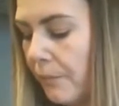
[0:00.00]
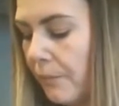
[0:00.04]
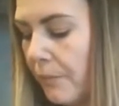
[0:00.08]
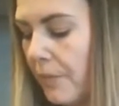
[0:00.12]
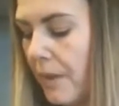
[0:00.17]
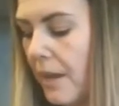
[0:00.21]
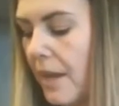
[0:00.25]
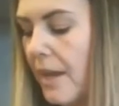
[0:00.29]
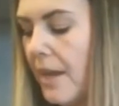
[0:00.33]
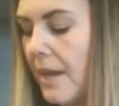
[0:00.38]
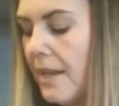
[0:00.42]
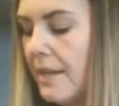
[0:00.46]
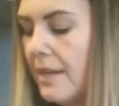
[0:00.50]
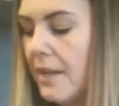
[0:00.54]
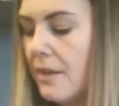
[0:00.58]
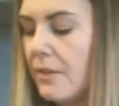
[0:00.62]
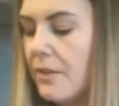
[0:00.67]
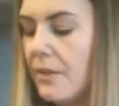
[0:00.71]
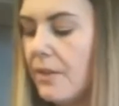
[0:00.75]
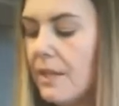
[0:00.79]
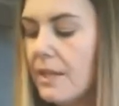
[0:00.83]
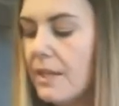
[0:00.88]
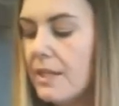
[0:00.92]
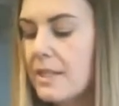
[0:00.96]
Now this
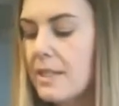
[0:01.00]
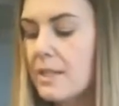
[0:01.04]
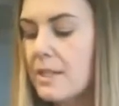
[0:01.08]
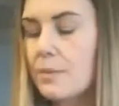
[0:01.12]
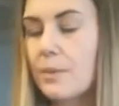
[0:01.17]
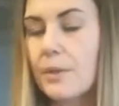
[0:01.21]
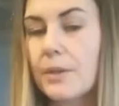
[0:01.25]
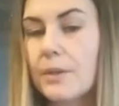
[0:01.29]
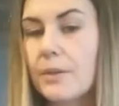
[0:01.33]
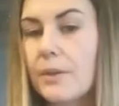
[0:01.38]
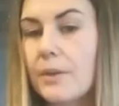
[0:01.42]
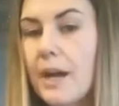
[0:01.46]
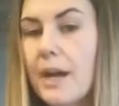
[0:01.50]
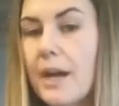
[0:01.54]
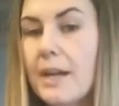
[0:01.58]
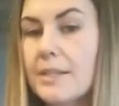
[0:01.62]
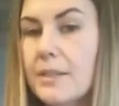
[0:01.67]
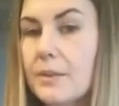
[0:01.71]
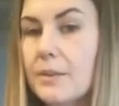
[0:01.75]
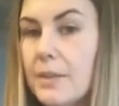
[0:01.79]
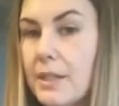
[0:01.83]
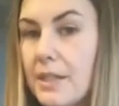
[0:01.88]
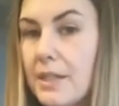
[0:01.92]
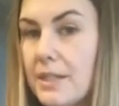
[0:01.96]
is what your adult
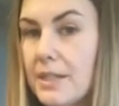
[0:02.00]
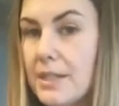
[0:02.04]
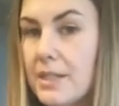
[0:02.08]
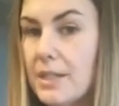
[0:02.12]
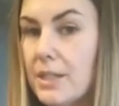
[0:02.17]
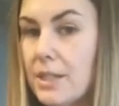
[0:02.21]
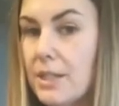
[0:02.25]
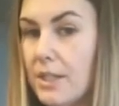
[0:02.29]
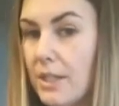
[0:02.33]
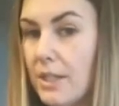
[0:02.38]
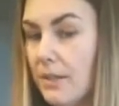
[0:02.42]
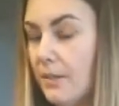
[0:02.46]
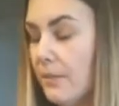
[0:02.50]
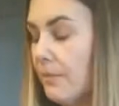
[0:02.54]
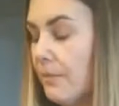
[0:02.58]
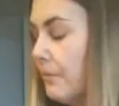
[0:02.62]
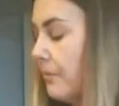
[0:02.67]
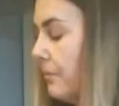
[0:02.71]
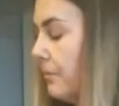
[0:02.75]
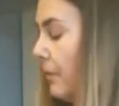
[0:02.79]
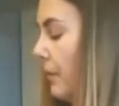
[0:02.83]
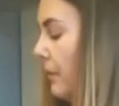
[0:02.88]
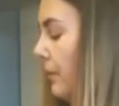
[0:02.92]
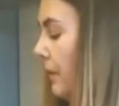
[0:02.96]
needs to do,
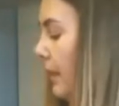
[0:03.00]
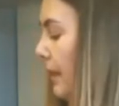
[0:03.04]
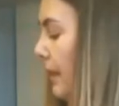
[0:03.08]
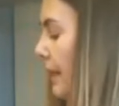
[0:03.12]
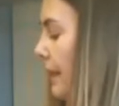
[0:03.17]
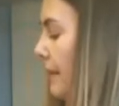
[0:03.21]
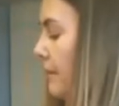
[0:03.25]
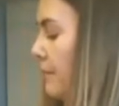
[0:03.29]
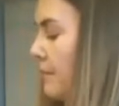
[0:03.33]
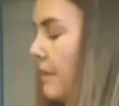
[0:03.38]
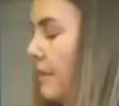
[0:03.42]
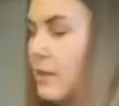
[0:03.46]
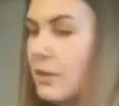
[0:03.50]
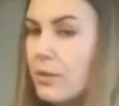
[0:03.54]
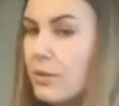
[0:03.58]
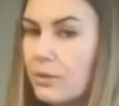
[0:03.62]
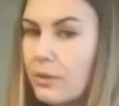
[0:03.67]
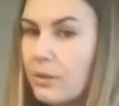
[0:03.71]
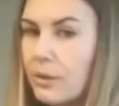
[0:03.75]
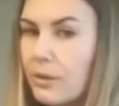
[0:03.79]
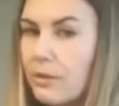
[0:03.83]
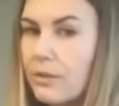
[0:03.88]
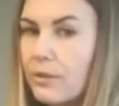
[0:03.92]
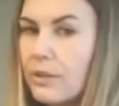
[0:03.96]
okay? Make sure you
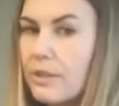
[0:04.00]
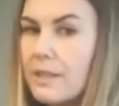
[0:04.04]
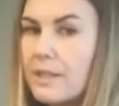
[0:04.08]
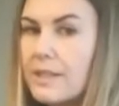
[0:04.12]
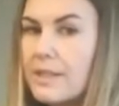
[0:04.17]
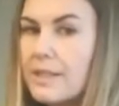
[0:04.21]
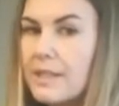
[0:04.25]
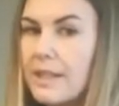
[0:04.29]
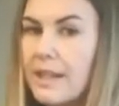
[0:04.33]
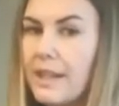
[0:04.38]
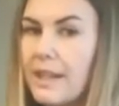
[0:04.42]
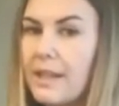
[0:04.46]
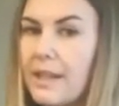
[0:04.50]
can see.